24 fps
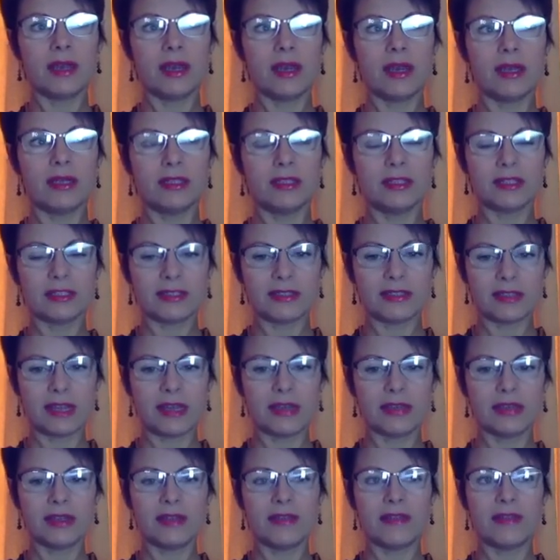
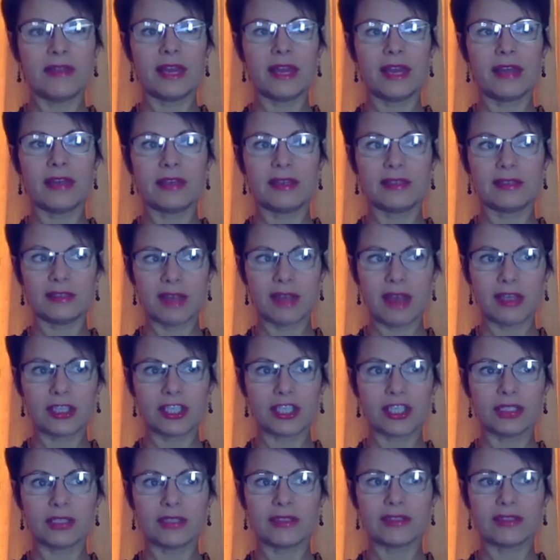understanding that it's actually